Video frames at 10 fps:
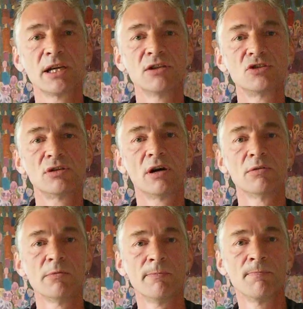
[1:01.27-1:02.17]
I'm in
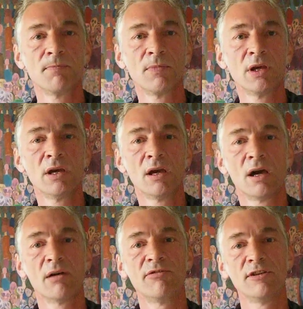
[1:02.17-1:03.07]
control.
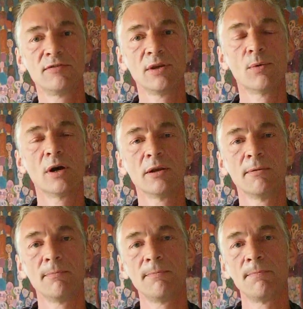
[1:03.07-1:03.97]
I'm
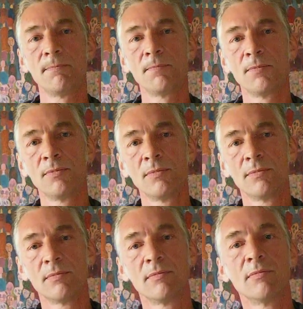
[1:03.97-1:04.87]
51.
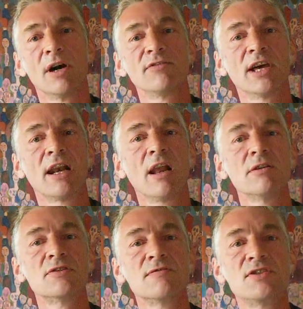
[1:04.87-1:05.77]
I've done
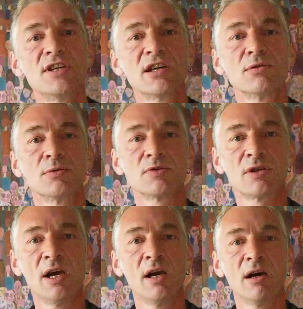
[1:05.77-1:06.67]
loads of
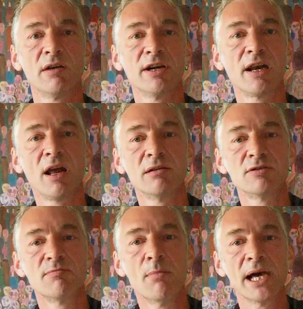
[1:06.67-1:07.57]
deals. I've had
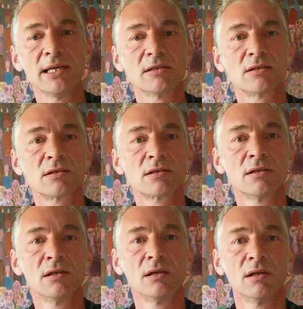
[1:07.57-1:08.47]
loads of mates.
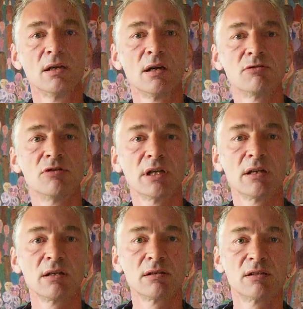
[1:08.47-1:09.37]
I
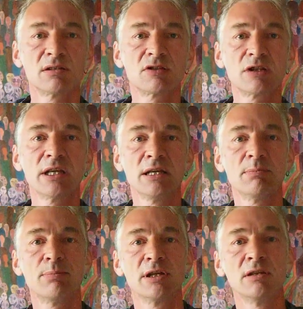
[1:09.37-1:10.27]
drink to
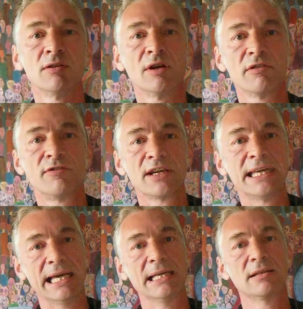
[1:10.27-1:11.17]
sleep and I
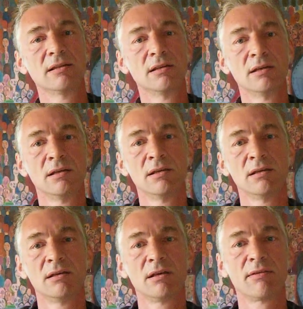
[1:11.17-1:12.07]
forget.
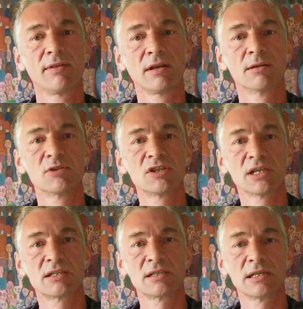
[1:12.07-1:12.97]
I think I'm
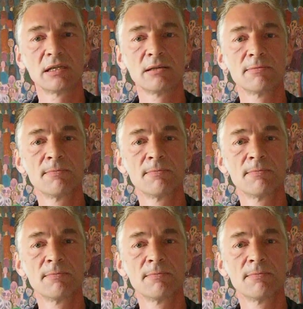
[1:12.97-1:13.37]
60.